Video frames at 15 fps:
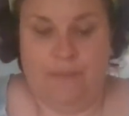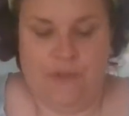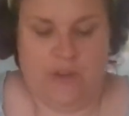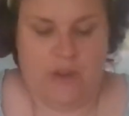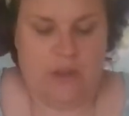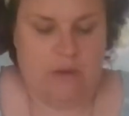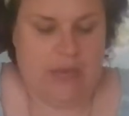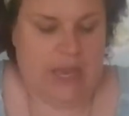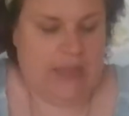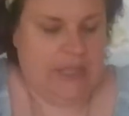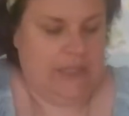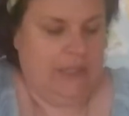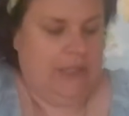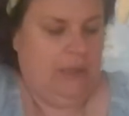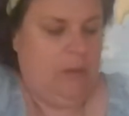So you get
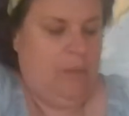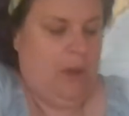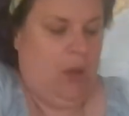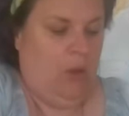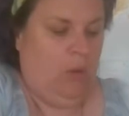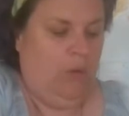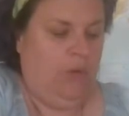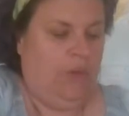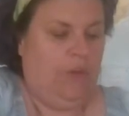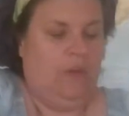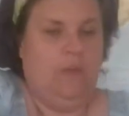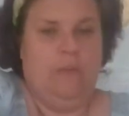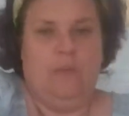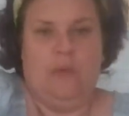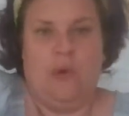these little
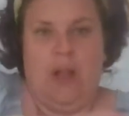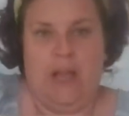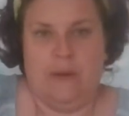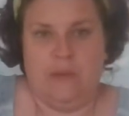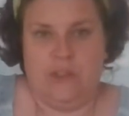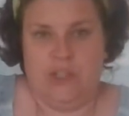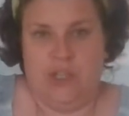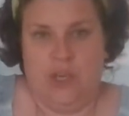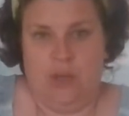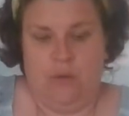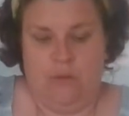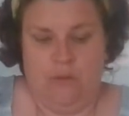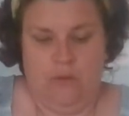bowls brought out to you